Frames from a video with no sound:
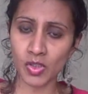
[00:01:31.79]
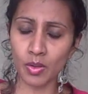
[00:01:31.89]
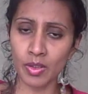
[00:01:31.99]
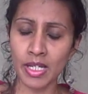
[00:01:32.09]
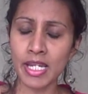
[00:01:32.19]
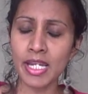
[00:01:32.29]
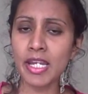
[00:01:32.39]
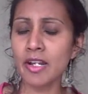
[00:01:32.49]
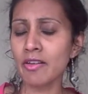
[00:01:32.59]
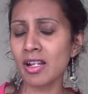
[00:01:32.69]
So
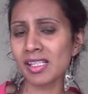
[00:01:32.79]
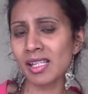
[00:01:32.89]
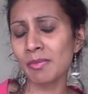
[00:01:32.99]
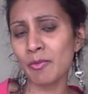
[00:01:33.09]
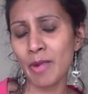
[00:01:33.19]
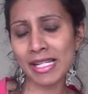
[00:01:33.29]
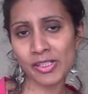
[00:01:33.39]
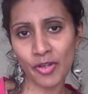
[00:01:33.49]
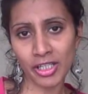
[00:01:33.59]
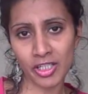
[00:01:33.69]
here are some of my
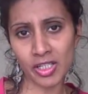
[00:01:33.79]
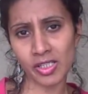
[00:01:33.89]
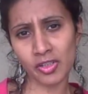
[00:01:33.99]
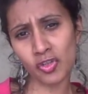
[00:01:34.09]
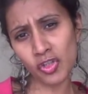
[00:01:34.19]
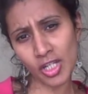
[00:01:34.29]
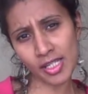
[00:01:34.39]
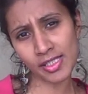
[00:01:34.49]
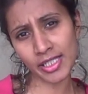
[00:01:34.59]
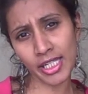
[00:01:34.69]
strategies to
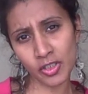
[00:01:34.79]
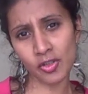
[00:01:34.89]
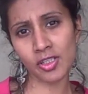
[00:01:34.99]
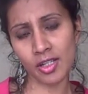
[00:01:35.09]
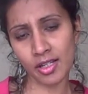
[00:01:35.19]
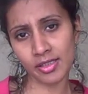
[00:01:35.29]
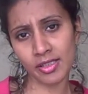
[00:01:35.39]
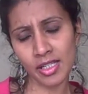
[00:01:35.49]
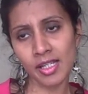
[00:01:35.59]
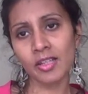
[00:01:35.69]
just get you
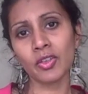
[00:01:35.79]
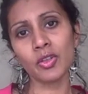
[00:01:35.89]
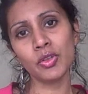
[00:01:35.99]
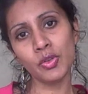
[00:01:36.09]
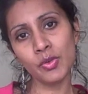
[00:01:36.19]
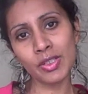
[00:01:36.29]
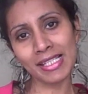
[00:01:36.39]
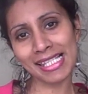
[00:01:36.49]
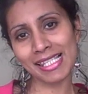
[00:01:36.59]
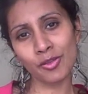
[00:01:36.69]
started so you
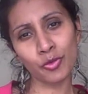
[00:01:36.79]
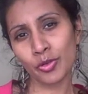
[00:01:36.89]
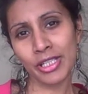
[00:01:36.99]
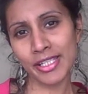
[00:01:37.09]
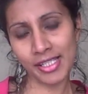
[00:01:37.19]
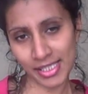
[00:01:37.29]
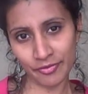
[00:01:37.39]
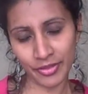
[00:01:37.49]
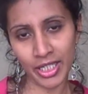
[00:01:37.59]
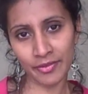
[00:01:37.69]
can not only just
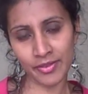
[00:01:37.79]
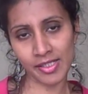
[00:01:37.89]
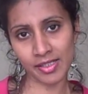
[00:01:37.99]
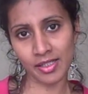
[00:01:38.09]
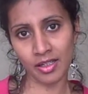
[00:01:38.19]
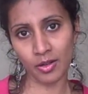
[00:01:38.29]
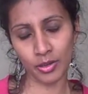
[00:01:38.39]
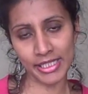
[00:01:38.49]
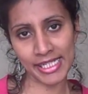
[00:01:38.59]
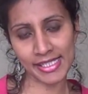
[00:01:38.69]
survive this
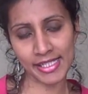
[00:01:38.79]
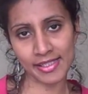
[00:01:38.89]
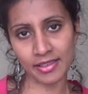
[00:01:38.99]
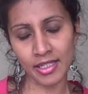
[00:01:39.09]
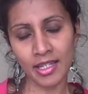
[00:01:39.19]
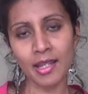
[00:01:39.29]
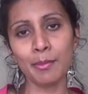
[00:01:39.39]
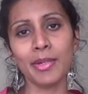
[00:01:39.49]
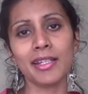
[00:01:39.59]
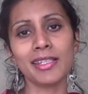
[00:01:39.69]
holiday season,
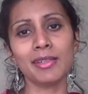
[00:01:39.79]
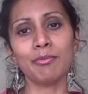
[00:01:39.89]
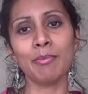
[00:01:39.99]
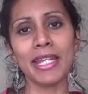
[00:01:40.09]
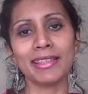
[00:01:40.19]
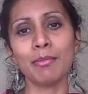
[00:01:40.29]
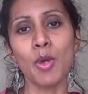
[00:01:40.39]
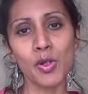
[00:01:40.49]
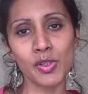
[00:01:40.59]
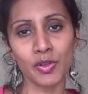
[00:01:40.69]
but to make the
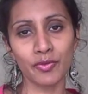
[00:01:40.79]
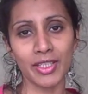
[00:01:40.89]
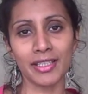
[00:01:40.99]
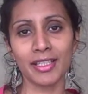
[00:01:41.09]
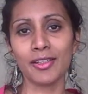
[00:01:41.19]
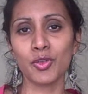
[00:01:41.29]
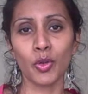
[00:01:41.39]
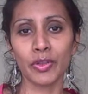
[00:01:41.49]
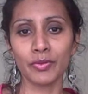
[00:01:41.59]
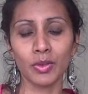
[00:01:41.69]
most of that
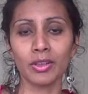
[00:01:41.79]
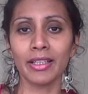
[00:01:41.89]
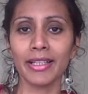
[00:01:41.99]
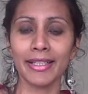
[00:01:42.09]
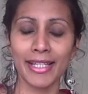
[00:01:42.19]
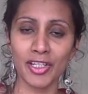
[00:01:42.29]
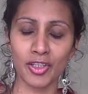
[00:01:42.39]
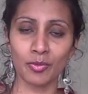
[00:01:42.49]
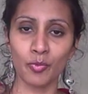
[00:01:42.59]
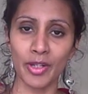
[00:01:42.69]
joyful
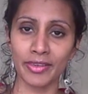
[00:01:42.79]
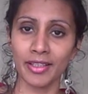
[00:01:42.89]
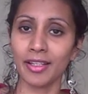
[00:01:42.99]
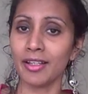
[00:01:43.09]
connection with